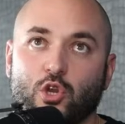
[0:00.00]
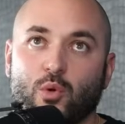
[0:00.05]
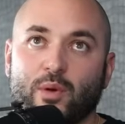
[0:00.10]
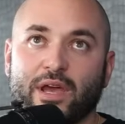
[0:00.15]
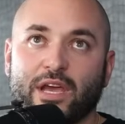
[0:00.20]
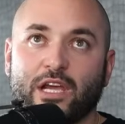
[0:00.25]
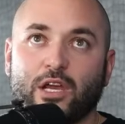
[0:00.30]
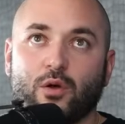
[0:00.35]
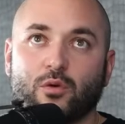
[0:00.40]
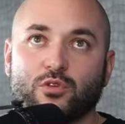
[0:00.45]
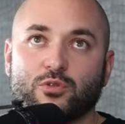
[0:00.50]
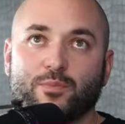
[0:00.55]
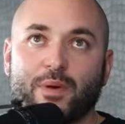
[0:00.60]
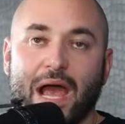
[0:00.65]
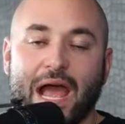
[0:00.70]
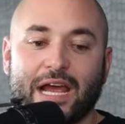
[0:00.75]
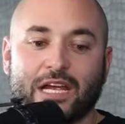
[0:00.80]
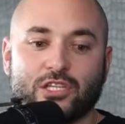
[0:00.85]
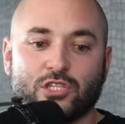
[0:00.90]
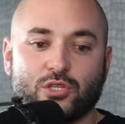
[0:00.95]
you know, it goes
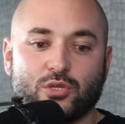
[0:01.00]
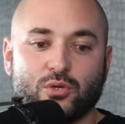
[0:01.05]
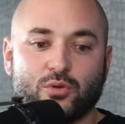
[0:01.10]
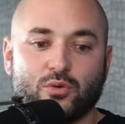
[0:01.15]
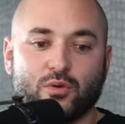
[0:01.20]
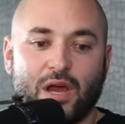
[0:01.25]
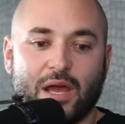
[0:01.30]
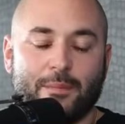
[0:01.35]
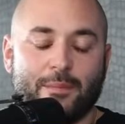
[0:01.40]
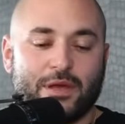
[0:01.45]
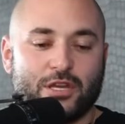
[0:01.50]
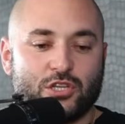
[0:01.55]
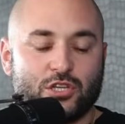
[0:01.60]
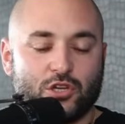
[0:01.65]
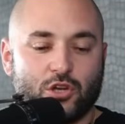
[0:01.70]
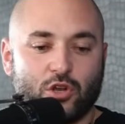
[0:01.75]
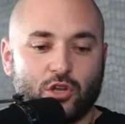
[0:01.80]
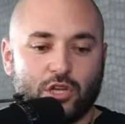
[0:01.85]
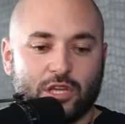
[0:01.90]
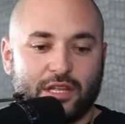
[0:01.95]
back to, I
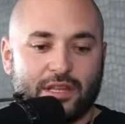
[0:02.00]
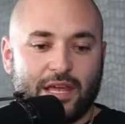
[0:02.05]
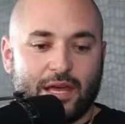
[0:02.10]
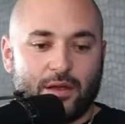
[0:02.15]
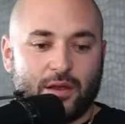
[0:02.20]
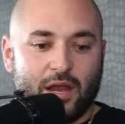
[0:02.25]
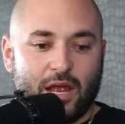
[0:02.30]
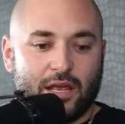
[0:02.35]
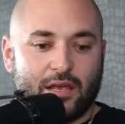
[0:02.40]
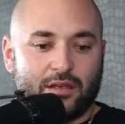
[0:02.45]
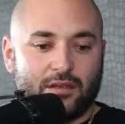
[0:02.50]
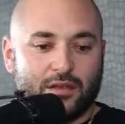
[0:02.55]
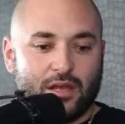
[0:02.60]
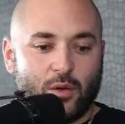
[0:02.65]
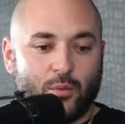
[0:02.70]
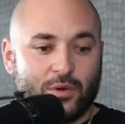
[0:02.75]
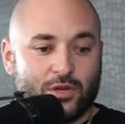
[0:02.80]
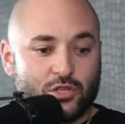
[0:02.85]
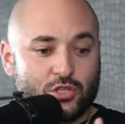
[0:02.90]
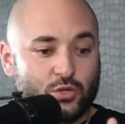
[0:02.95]
mentioned early that I
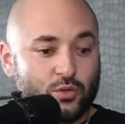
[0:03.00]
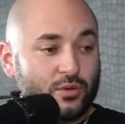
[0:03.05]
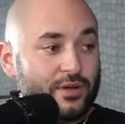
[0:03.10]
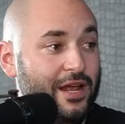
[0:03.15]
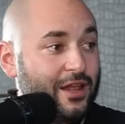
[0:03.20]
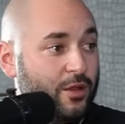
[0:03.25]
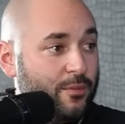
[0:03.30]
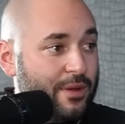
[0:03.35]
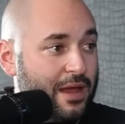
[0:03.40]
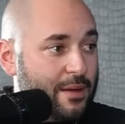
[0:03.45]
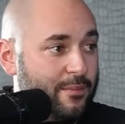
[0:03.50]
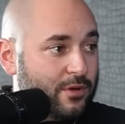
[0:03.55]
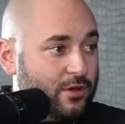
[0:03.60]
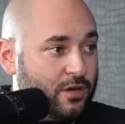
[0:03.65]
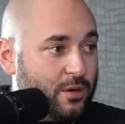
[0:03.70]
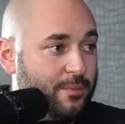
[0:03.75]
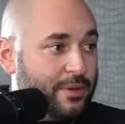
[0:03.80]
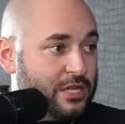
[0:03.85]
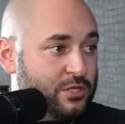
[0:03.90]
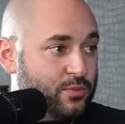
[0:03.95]
went to school in Alabama
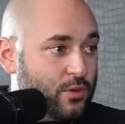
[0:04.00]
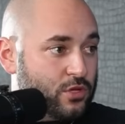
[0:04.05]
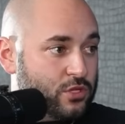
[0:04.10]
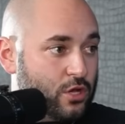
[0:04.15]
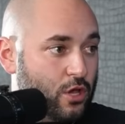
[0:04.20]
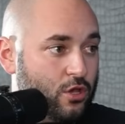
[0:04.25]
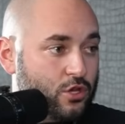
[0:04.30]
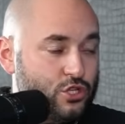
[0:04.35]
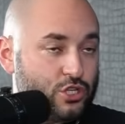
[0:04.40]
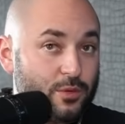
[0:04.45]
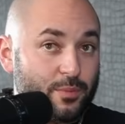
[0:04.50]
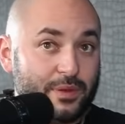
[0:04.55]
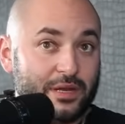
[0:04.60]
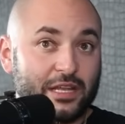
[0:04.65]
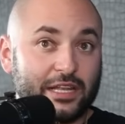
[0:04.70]
on a baseball scholarship.